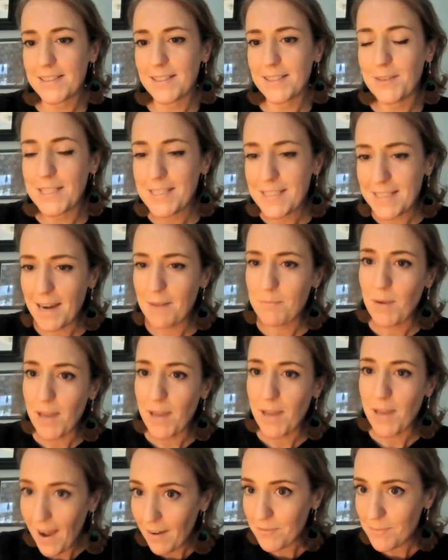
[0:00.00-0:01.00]
So each time we
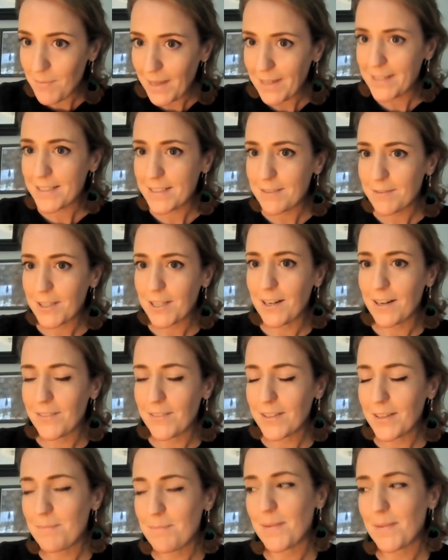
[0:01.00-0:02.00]
have managed to
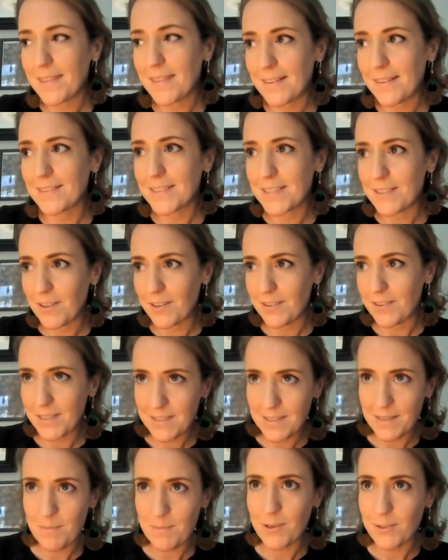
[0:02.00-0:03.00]
recover them, but those are
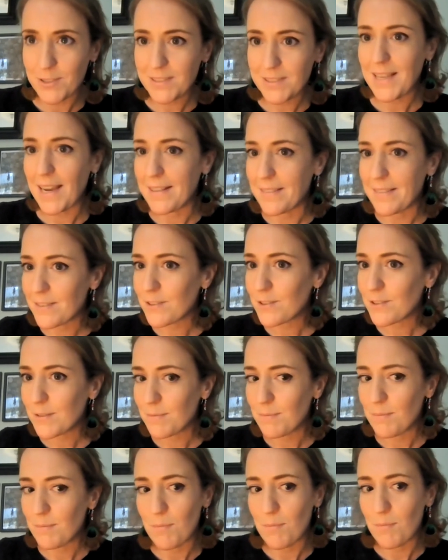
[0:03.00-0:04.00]
always the most tense
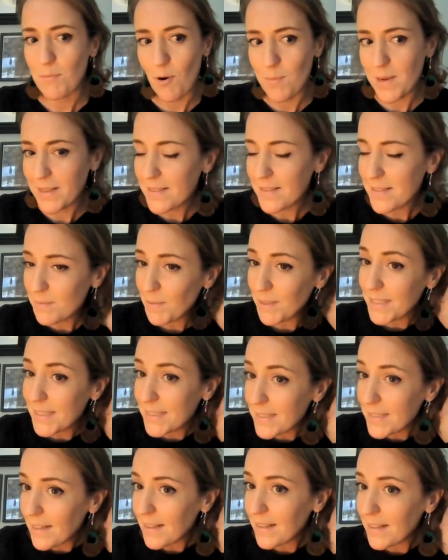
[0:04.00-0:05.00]
moments. But
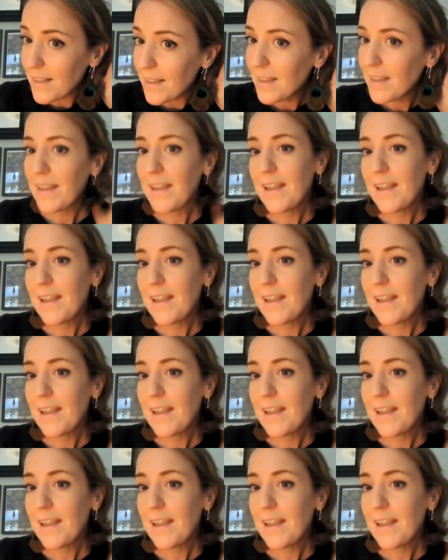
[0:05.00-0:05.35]
still,